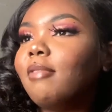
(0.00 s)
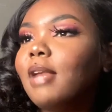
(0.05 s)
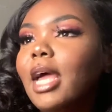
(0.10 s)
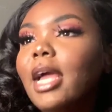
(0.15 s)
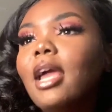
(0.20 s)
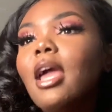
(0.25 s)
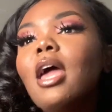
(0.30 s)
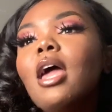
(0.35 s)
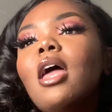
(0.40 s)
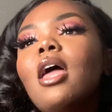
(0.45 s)

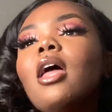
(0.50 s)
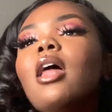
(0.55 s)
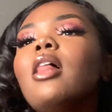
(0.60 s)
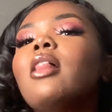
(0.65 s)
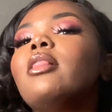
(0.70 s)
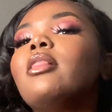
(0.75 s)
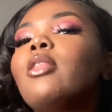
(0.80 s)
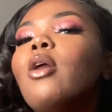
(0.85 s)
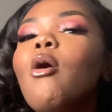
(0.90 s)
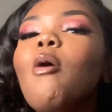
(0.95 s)
Like,
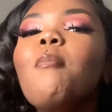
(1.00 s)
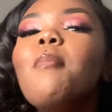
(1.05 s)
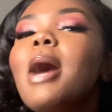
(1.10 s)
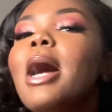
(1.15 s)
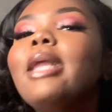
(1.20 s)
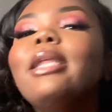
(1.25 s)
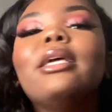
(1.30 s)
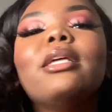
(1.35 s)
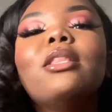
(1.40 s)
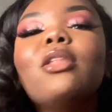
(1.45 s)

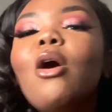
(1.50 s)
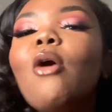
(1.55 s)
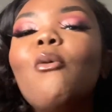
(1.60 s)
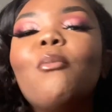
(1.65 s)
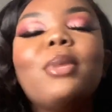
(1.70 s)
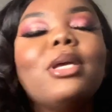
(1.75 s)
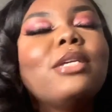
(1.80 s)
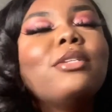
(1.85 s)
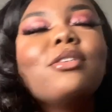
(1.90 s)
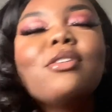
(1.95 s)
nobody don't
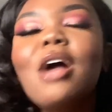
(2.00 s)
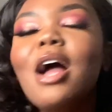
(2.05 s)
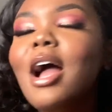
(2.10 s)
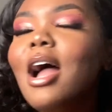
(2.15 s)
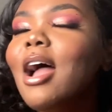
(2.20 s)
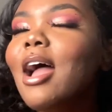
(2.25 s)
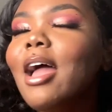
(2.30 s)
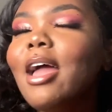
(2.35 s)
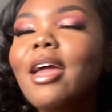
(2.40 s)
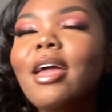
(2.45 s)
be
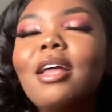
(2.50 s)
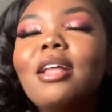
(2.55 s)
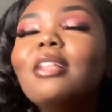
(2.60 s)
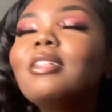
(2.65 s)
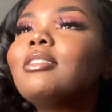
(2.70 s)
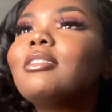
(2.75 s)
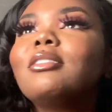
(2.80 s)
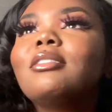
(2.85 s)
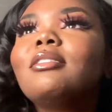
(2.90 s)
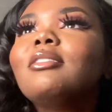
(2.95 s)
trying
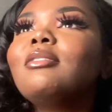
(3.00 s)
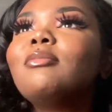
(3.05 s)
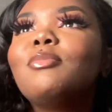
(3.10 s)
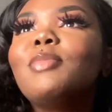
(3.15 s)
to